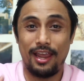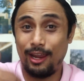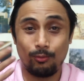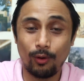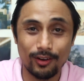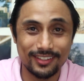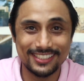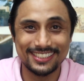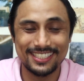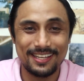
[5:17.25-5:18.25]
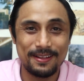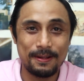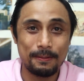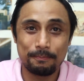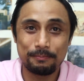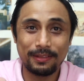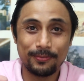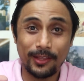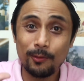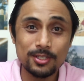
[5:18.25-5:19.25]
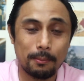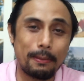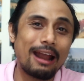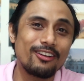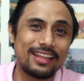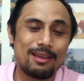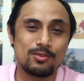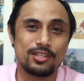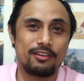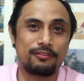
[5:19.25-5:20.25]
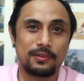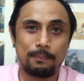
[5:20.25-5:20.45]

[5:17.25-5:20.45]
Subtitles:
and works. But there was a paradigm shift.